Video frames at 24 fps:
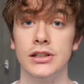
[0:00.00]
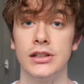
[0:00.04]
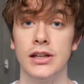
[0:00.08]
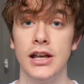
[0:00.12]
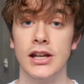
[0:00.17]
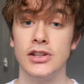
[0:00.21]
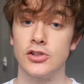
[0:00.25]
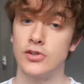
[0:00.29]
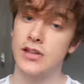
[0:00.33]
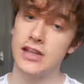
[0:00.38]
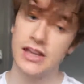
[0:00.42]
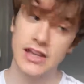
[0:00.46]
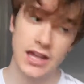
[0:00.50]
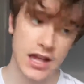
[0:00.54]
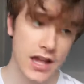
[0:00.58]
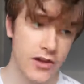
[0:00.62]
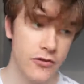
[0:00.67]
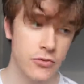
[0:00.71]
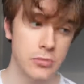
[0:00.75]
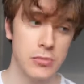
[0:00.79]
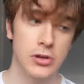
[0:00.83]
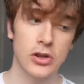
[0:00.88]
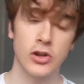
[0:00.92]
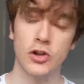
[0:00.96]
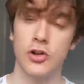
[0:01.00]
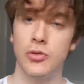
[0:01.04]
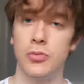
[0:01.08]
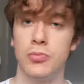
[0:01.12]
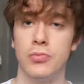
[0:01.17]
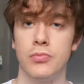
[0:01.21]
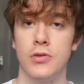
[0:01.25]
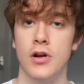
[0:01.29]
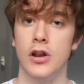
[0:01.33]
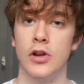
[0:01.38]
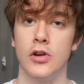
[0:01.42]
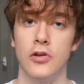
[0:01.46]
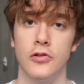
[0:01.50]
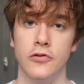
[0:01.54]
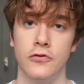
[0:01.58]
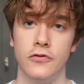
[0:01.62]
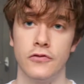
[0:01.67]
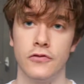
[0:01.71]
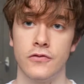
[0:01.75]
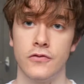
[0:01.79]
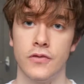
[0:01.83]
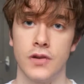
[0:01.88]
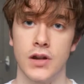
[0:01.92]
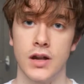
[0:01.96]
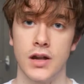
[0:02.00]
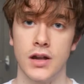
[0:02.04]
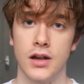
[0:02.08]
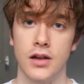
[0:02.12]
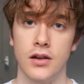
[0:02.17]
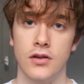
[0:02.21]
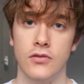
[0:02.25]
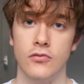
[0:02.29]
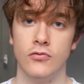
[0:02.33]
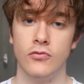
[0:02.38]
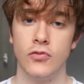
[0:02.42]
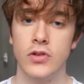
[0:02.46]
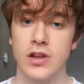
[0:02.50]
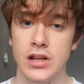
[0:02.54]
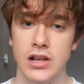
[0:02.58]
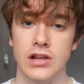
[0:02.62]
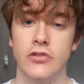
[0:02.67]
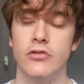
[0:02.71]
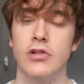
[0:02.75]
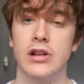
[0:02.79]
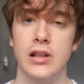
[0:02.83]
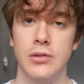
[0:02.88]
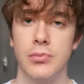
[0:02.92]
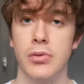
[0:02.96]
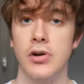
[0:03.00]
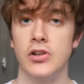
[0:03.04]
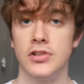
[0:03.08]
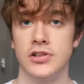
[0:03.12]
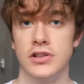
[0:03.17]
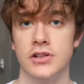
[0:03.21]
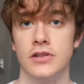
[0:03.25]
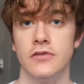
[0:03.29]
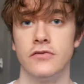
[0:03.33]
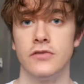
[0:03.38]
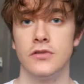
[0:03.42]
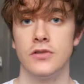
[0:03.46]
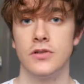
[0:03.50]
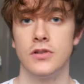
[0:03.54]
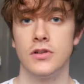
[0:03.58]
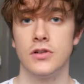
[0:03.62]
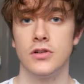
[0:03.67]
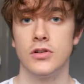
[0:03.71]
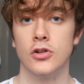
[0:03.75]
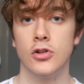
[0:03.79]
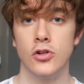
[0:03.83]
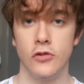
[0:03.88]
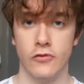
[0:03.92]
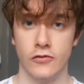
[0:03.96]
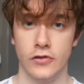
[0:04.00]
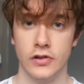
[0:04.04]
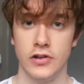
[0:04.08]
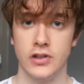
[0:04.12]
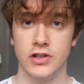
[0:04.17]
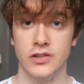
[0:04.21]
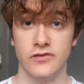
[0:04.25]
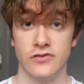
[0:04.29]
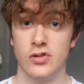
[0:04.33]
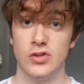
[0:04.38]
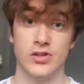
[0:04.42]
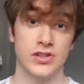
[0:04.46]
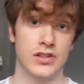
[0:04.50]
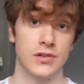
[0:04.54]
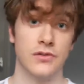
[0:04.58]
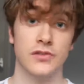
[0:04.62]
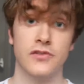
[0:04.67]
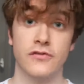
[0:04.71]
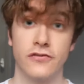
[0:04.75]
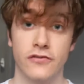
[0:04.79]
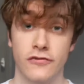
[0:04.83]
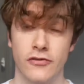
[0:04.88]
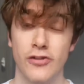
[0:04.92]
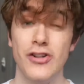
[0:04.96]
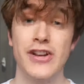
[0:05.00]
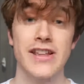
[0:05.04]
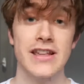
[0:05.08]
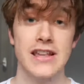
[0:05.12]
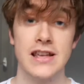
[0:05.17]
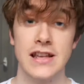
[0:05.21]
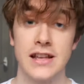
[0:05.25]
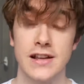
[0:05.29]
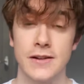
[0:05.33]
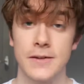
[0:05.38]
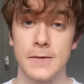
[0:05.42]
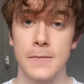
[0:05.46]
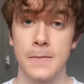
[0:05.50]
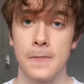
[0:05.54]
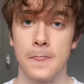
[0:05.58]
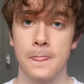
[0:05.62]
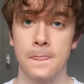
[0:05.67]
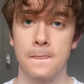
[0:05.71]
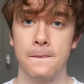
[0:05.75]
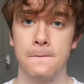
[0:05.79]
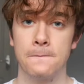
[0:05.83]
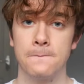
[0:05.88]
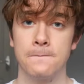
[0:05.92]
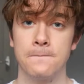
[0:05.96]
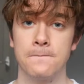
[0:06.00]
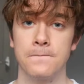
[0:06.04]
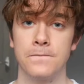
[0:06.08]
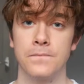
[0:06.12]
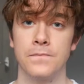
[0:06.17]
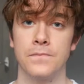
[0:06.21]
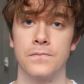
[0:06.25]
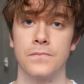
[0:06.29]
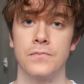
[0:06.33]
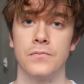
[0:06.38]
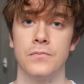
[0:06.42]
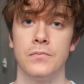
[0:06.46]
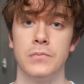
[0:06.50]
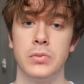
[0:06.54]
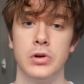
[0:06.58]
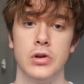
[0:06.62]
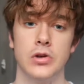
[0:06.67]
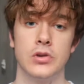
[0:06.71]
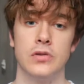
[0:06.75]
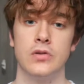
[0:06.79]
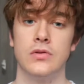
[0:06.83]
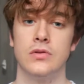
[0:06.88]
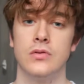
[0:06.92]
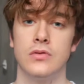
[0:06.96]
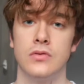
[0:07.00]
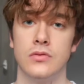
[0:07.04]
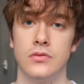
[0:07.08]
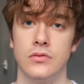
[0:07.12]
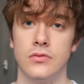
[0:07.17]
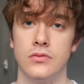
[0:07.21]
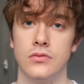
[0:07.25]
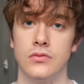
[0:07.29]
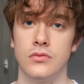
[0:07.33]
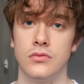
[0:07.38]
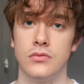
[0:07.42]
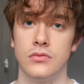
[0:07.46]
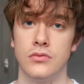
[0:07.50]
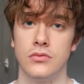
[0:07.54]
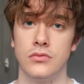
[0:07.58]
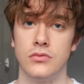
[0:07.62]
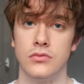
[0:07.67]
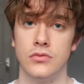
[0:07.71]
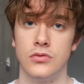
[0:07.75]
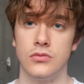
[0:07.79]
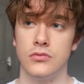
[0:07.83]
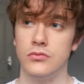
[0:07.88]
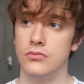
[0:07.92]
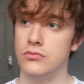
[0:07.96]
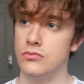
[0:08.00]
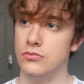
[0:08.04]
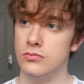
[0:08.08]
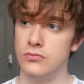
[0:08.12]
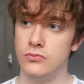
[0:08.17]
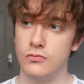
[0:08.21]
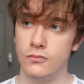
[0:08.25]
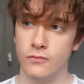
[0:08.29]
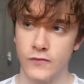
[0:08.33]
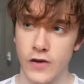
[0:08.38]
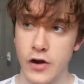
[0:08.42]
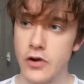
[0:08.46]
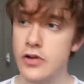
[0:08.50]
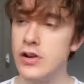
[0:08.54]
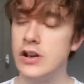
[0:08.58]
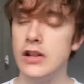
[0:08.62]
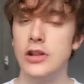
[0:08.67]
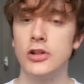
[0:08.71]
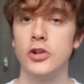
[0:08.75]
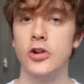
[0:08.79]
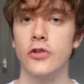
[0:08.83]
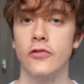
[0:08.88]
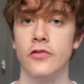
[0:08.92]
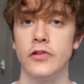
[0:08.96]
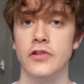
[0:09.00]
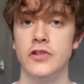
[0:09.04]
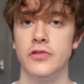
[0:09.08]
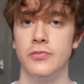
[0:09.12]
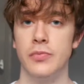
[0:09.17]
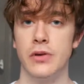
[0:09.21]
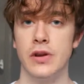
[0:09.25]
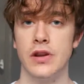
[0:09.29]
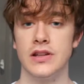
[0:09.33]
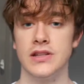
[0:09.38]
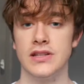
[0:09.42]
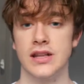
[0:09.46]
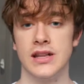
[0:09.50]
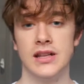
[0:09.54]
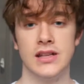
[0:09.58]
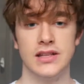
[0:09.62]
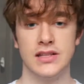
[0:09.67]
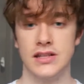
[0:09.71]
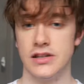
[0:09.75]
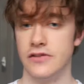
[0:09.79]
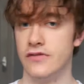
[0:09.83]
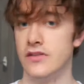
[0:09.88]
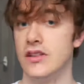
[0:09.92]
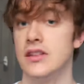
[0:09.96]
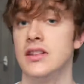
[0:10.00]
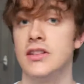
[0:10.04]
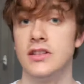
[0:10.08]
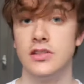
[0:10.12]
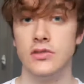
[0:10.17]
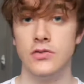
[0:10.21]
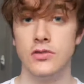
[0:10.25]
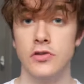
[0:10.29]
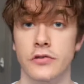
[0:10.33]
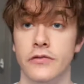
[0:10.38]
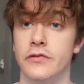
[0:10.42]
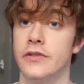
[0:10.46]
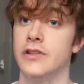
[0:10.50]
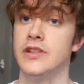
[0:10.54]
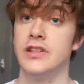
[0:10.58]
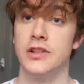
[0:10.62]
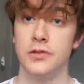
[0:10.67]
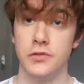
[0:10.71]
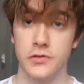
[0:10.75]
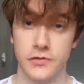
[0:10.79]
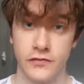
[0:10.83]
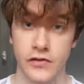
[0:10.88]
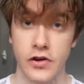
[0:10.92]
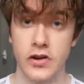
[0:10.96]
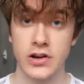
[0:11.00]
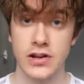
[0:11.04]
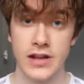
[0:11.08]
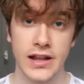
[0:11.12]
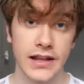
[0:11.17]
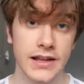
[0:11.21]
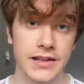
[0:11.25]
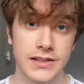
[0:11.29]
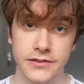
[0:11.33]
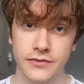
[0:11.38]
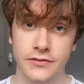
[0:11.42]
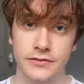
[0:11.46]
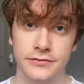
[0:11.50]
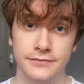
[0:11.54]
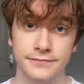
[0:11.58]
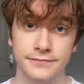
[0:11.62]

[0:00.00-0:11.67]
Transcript: And so they gave him a lot of really, really positive coverage. And of course, that was free. But very little coverage of Bernie Sanders, and if they did do coverage, it was very negative.